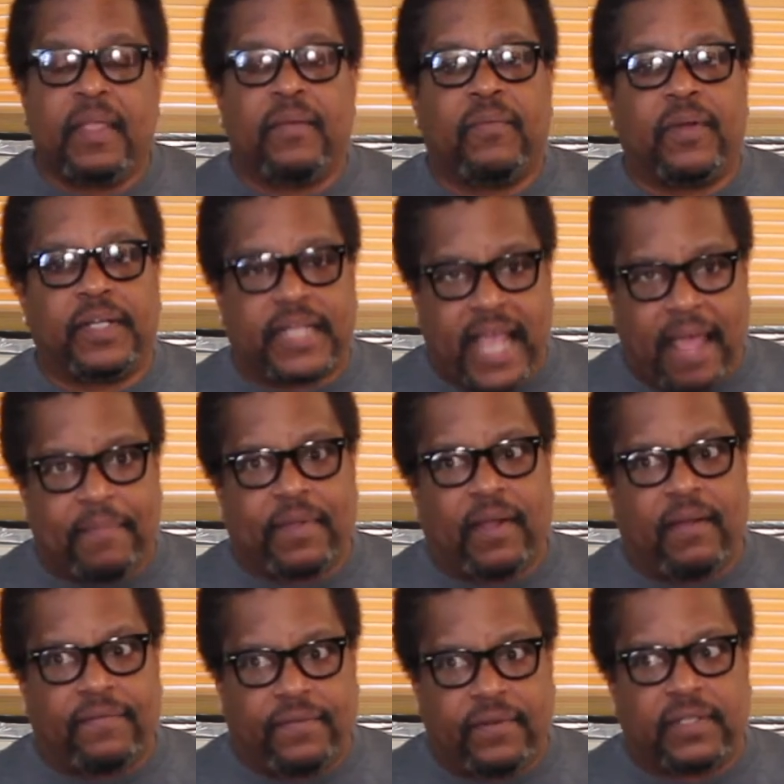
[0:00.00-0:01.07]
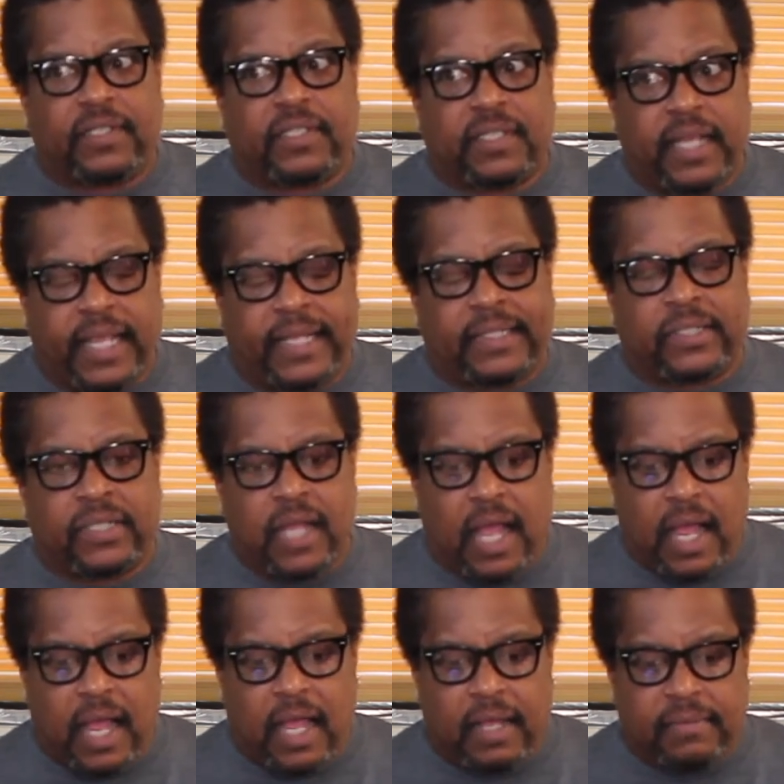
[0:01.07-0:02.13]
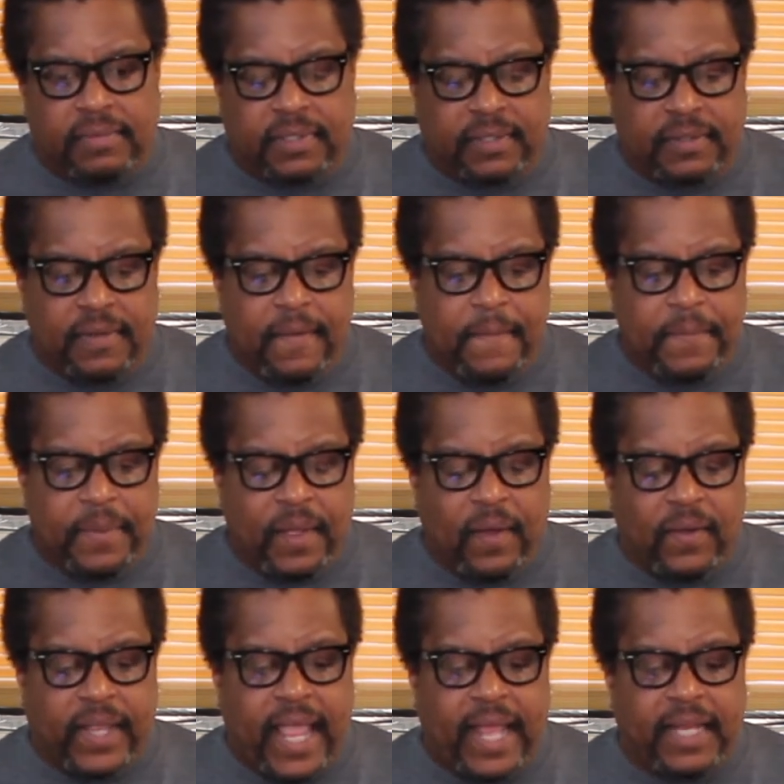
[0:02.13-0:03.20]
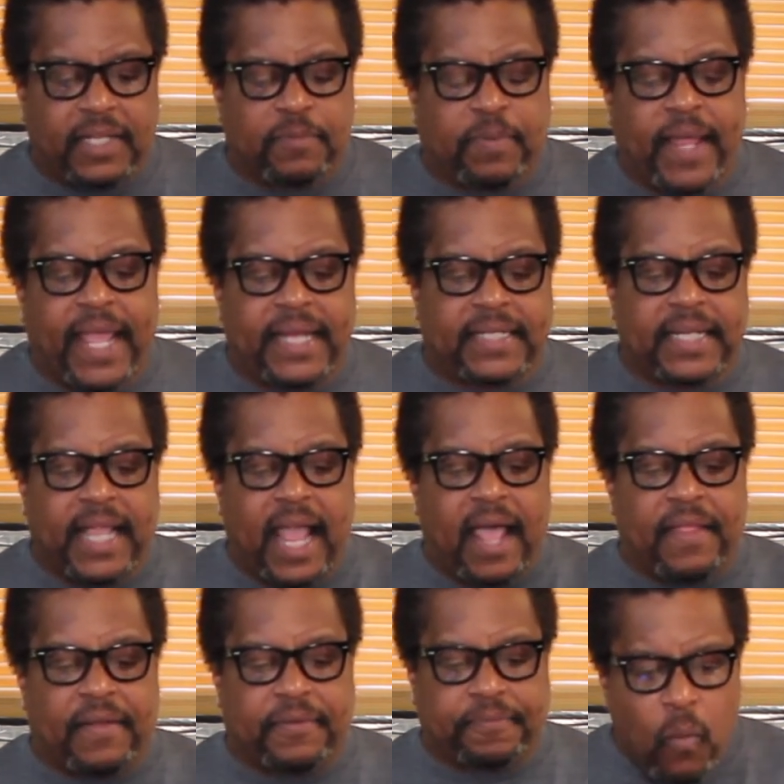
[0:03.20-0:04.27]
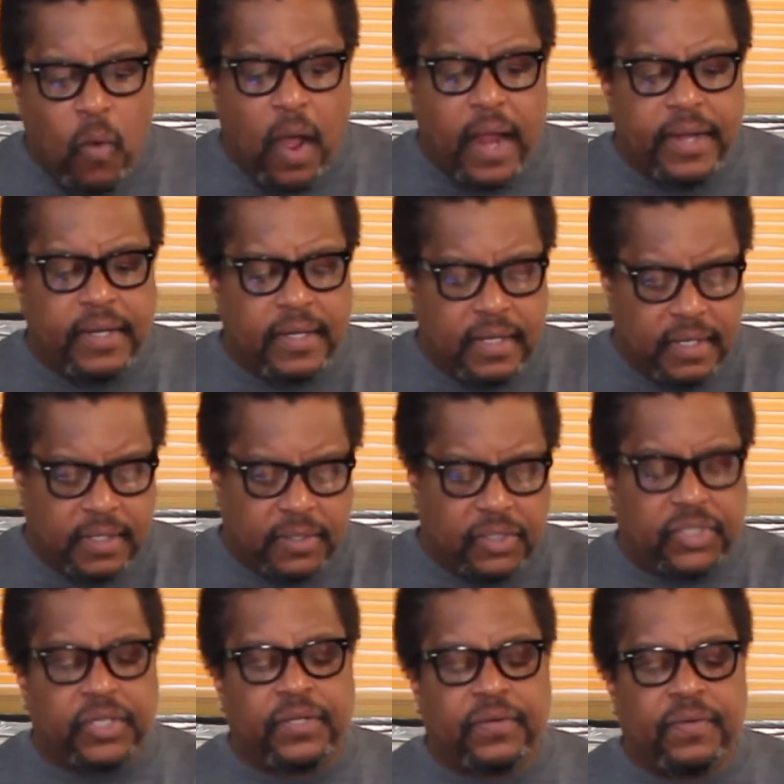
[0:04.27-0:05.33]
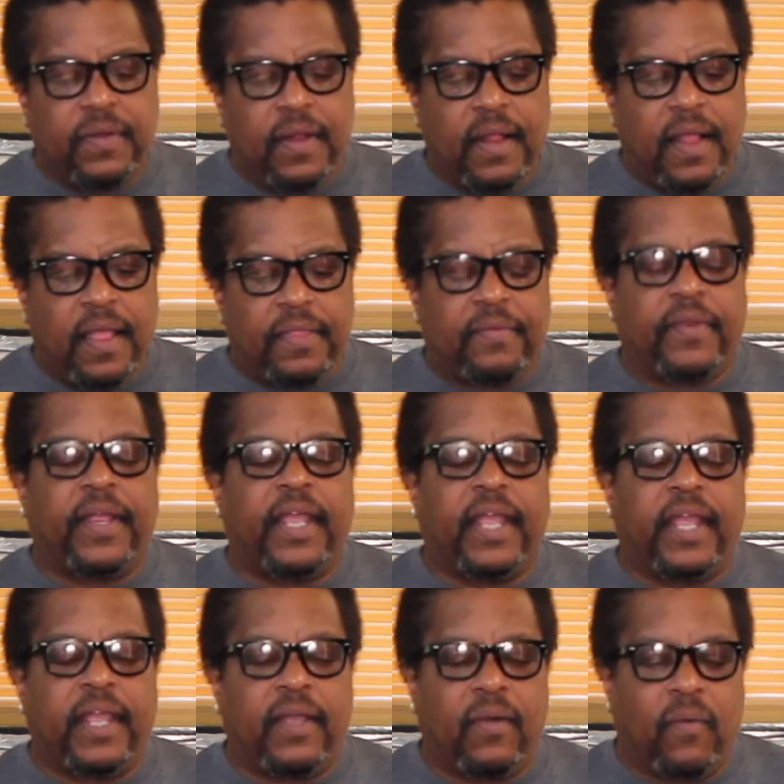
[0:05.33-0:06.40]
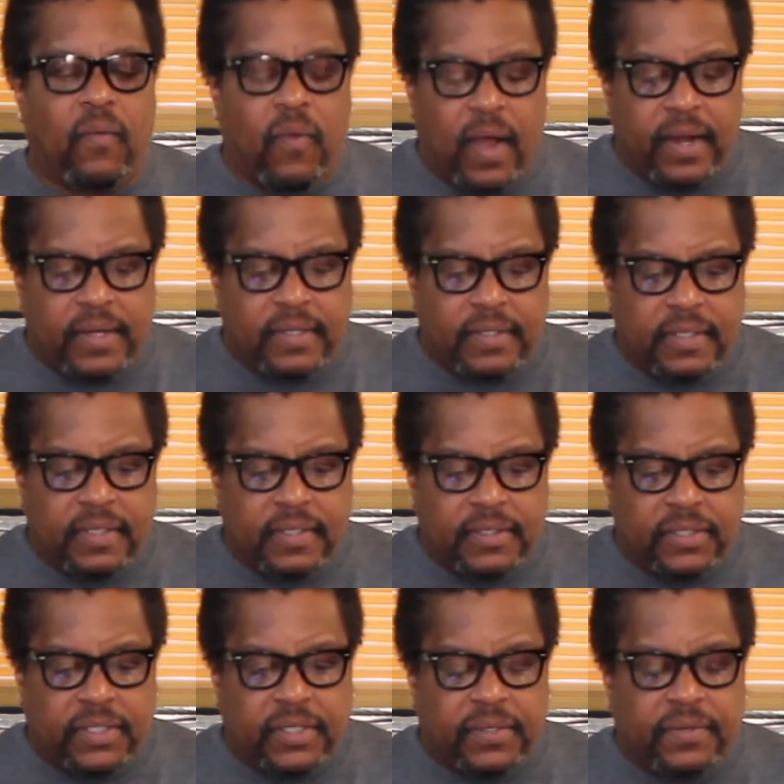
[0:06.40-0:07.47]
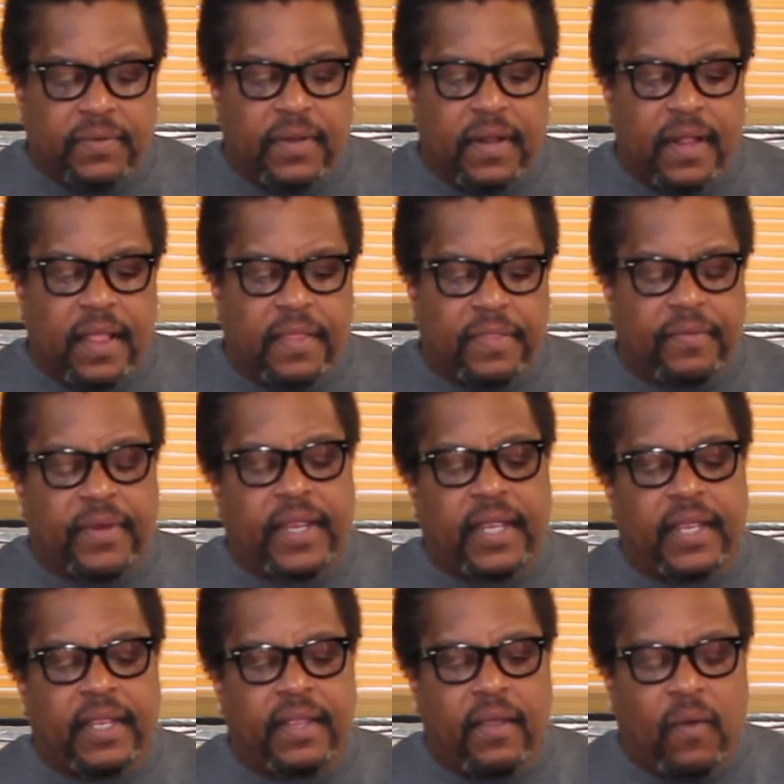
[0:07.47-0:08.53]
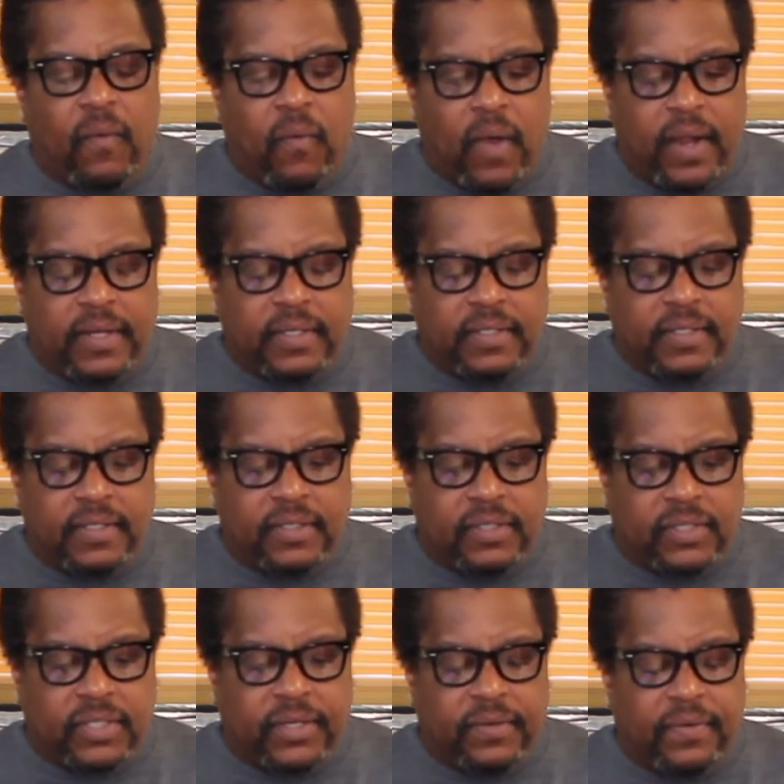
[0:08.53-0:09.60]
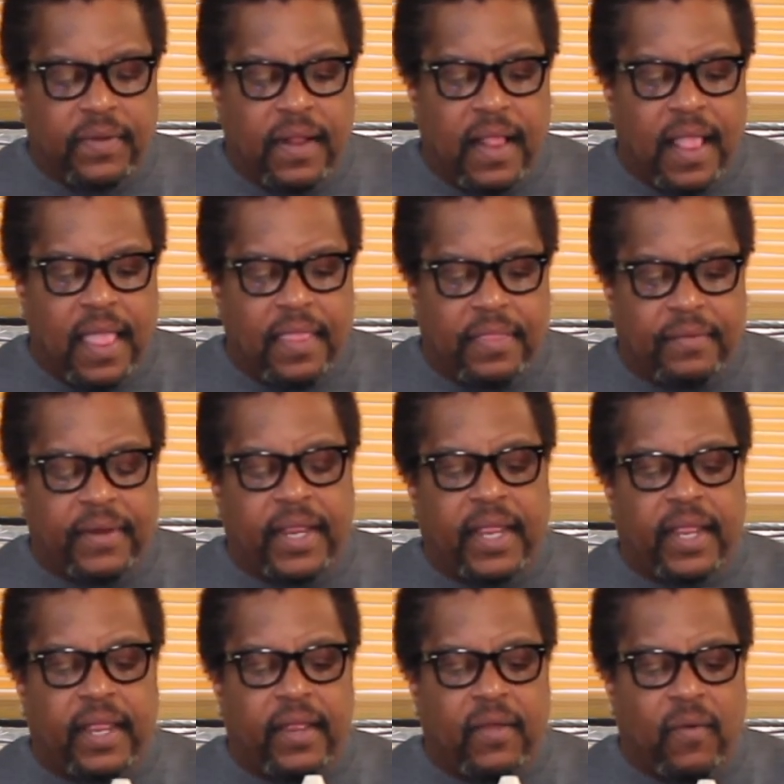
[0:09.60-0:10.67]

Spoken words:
we're tapping our foot 6 times. Okay, let's play it together. 1, 2, 3, 1, 2, 3, 1, 2, 3,